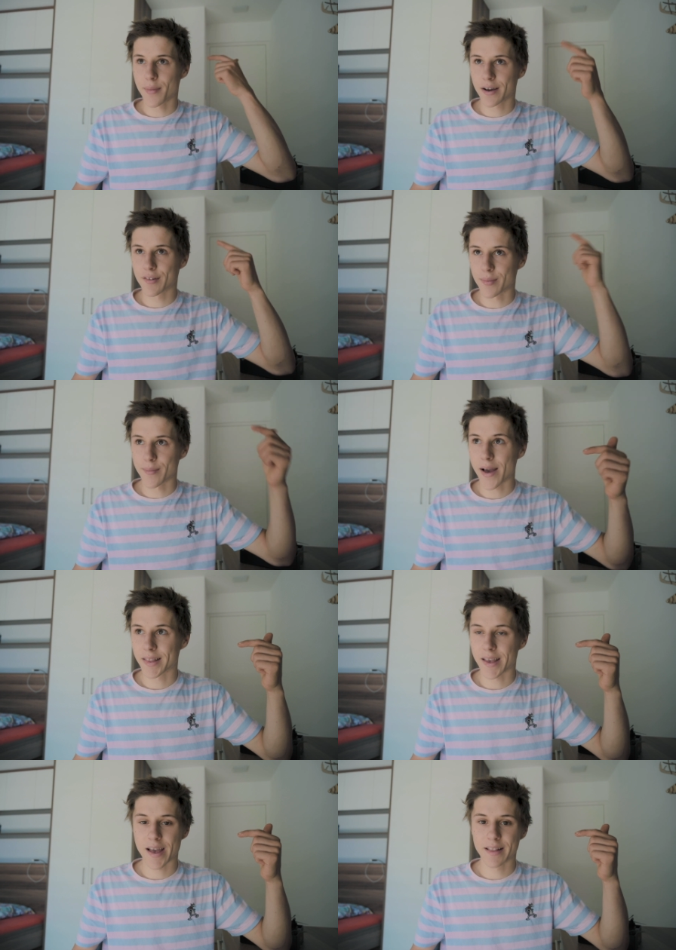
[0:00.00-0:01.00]
the back of my
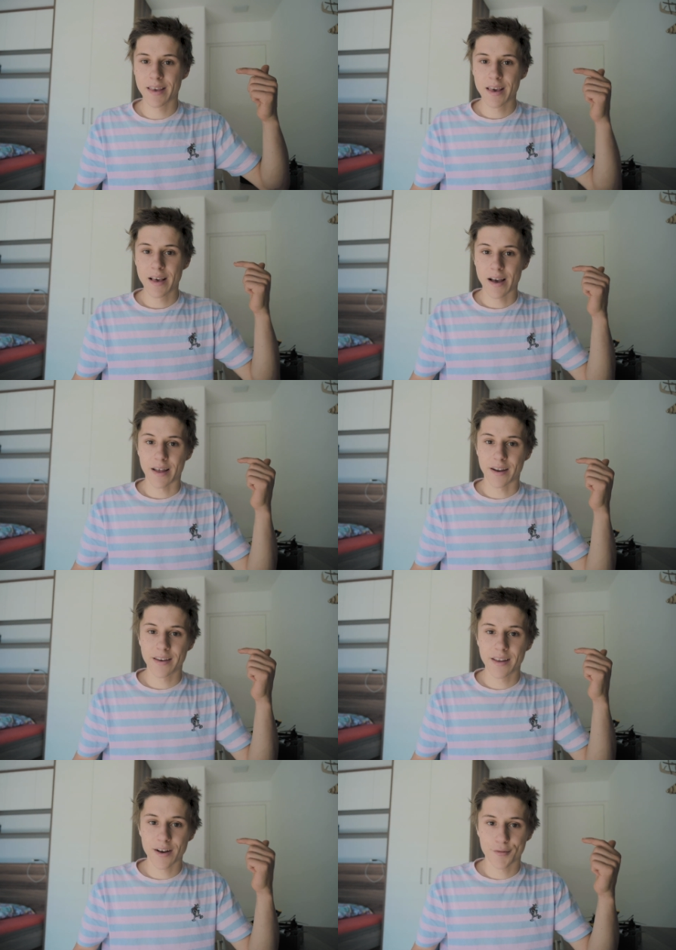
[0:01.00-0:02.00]
mind, I had an
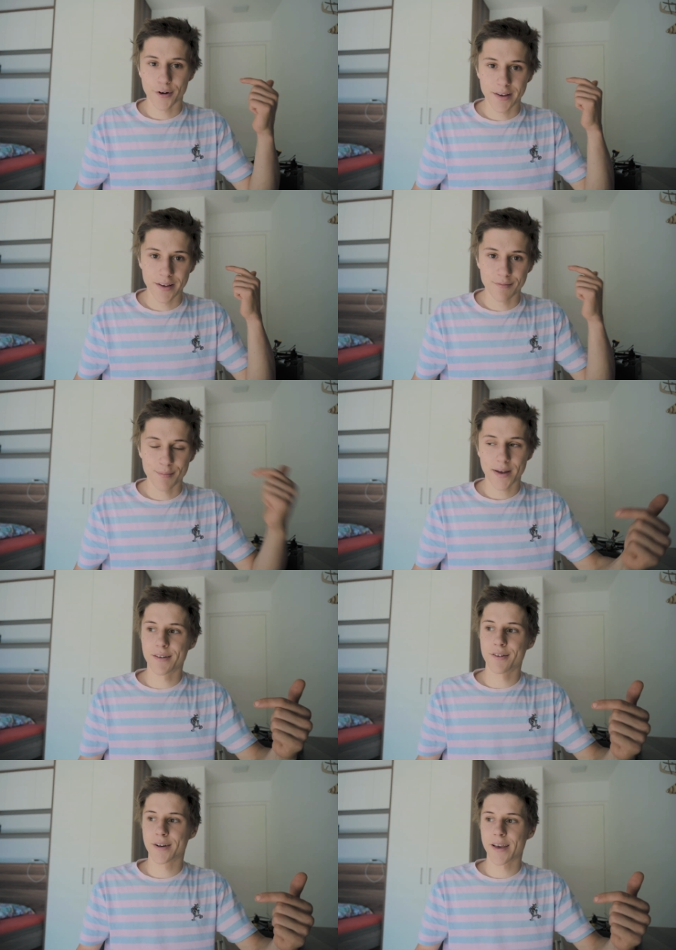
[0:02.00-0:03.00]
idea for an even
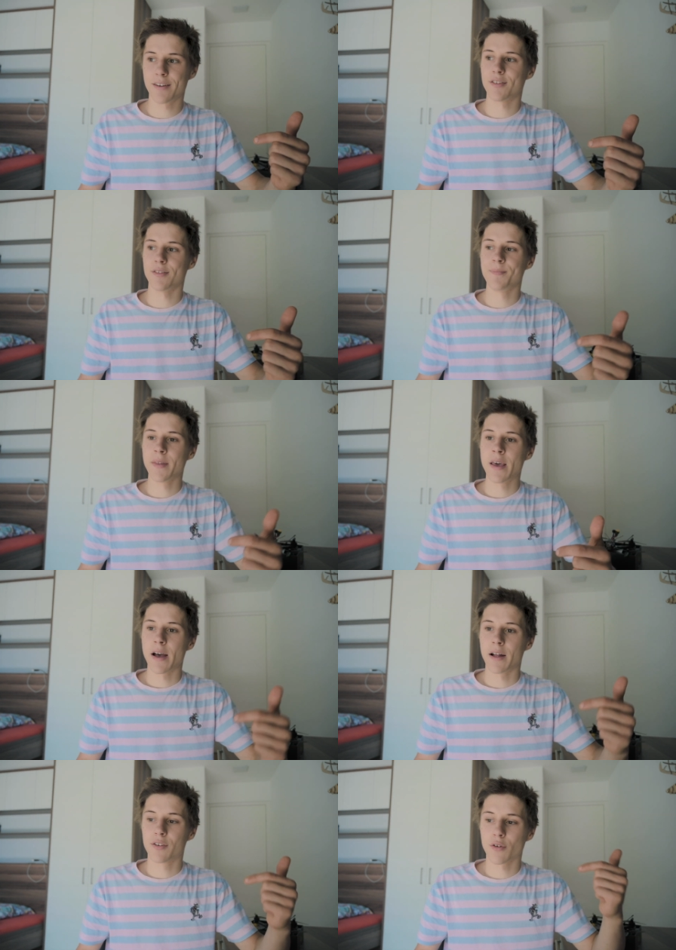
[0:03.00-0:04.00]
better location.
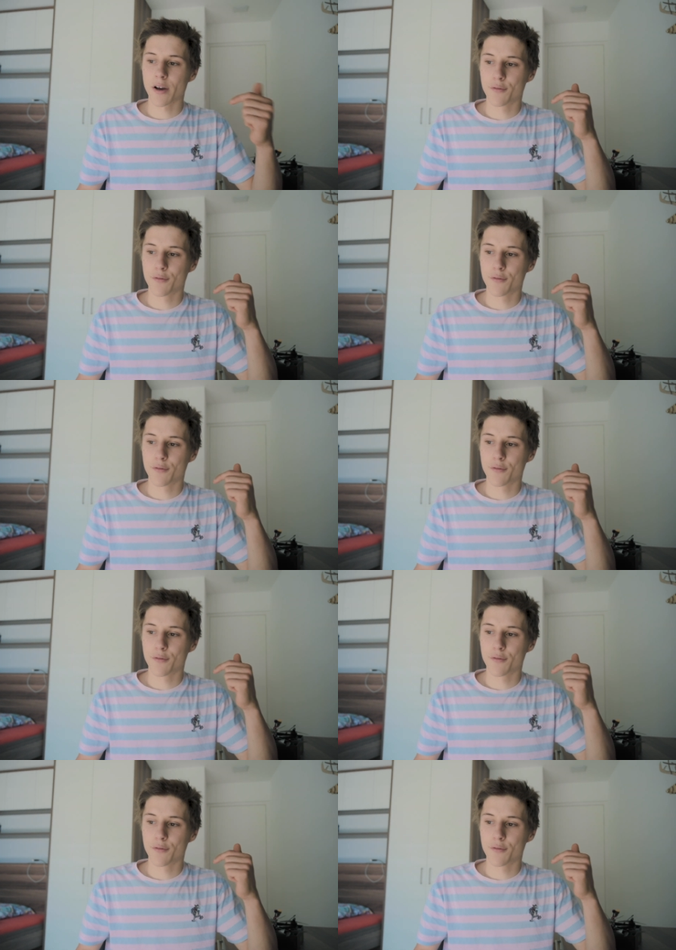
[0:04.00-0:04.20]
And so I